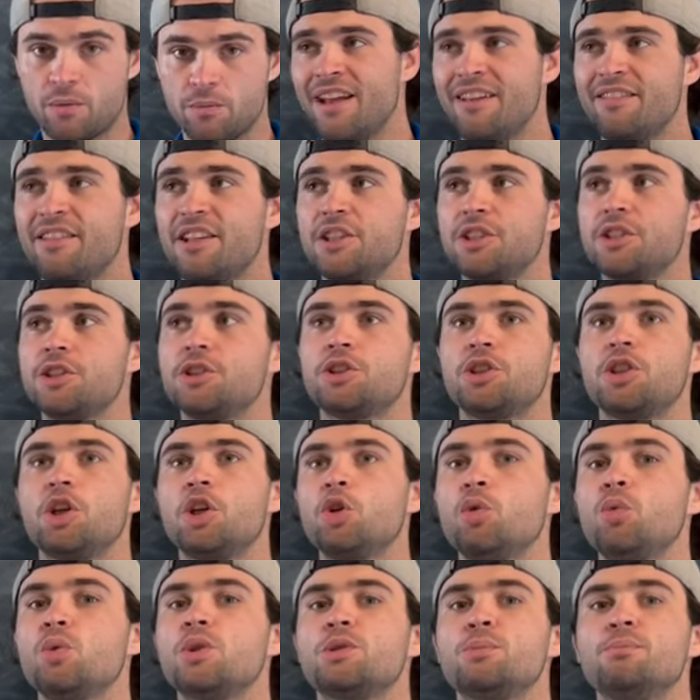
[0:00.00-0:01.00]
And this
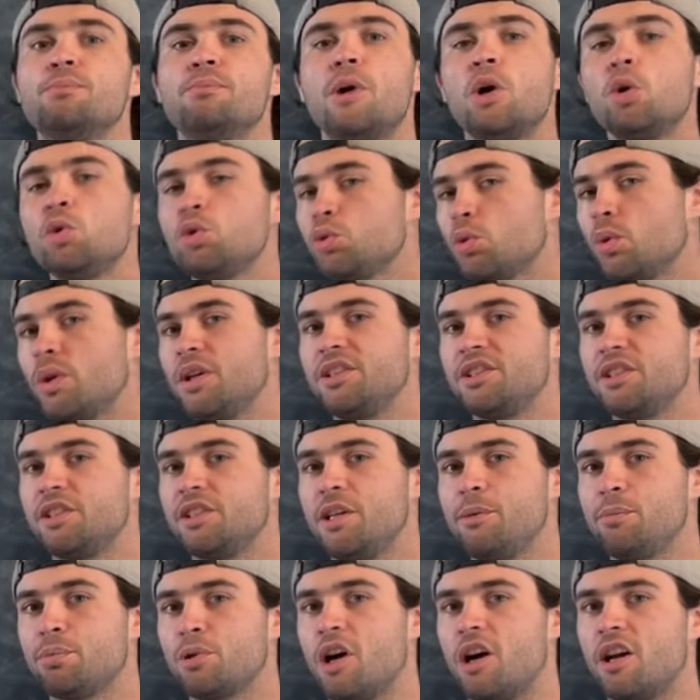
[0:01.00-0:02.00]
concern was most
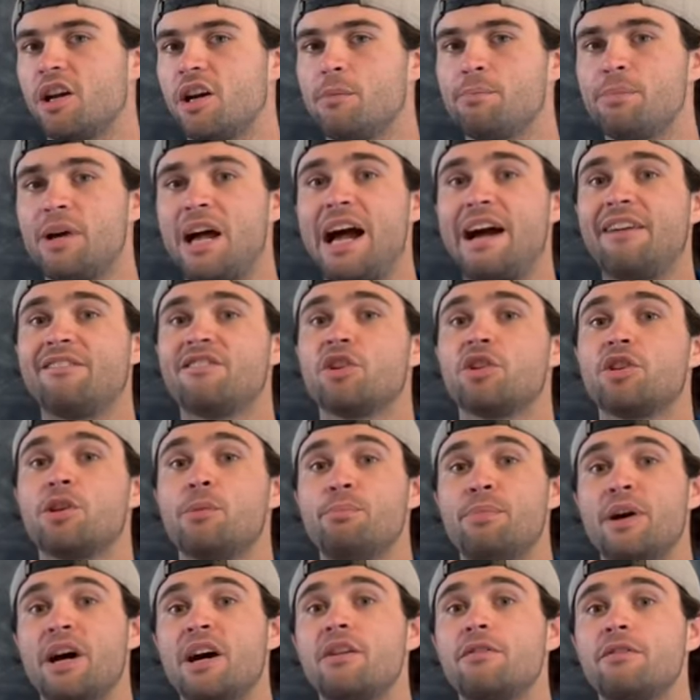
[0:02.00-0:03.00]
recently brought up after the
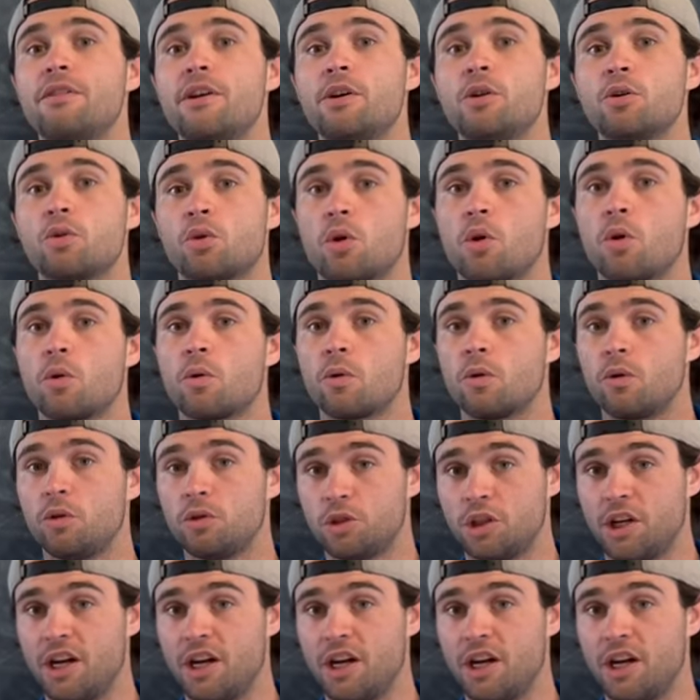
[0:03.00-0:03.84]
Belleville Crokinole